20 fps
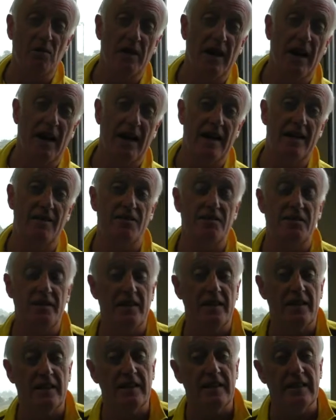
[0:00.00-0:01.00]
we have
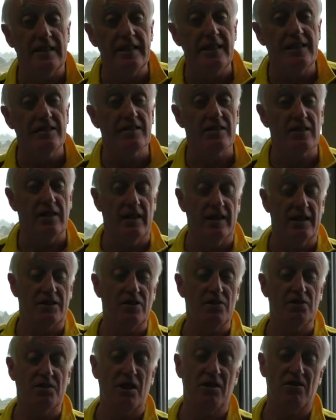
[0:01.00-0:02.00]
the elite uh,
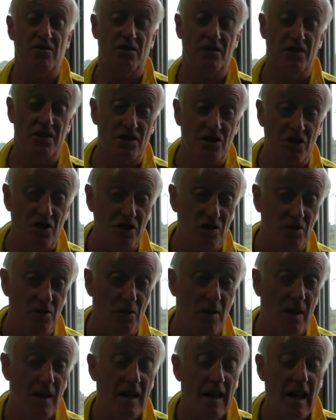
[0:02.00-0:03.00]

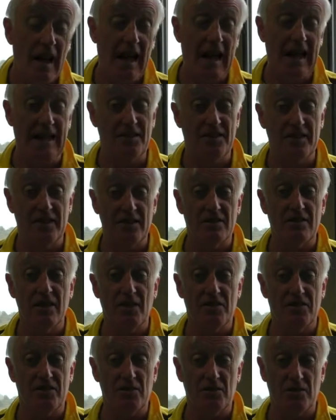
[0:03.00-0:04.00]
2002 and the
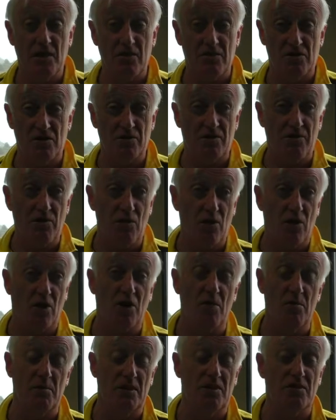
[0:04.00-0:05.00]
uh, 2004
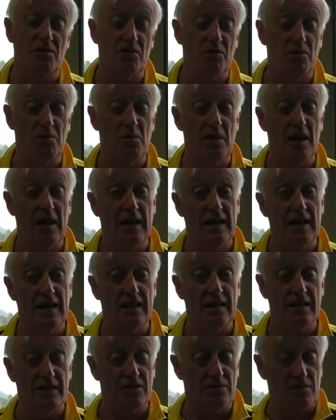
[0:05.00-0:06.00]
coming to
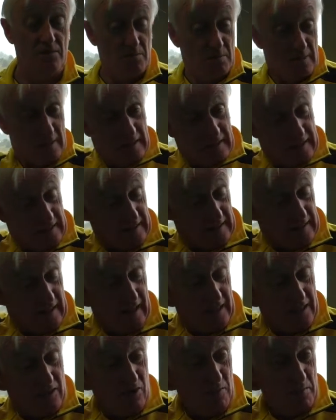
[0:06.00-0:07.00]
uh, to
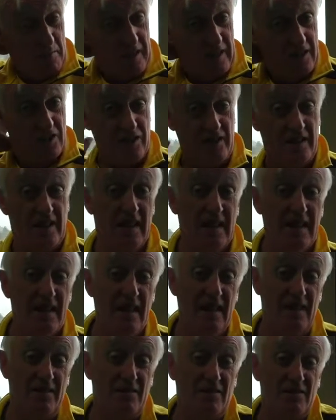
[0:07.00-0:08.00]
uh, a culmination.
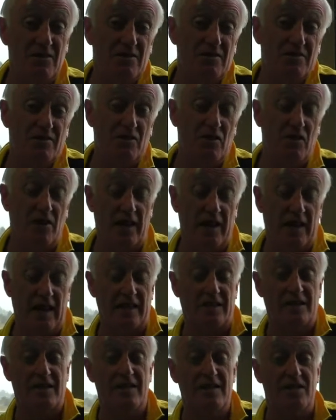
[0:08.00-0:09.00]
Uh, looking
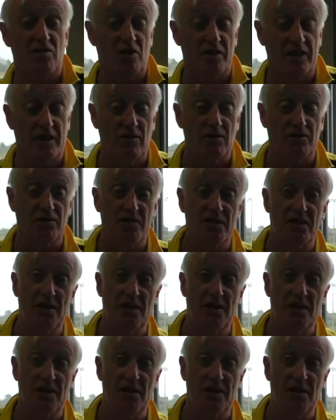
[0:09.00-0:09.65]
at starting out for the